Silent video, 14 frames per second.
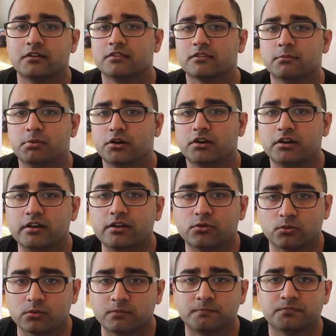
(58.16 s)
The bird
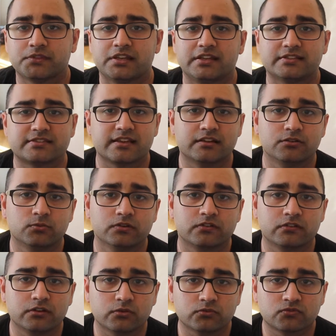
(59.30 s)
knew its end was
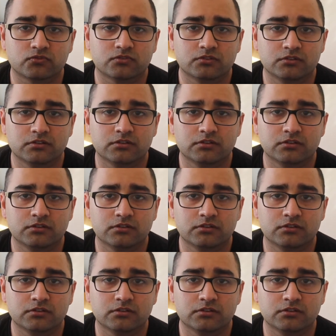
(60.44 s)
close.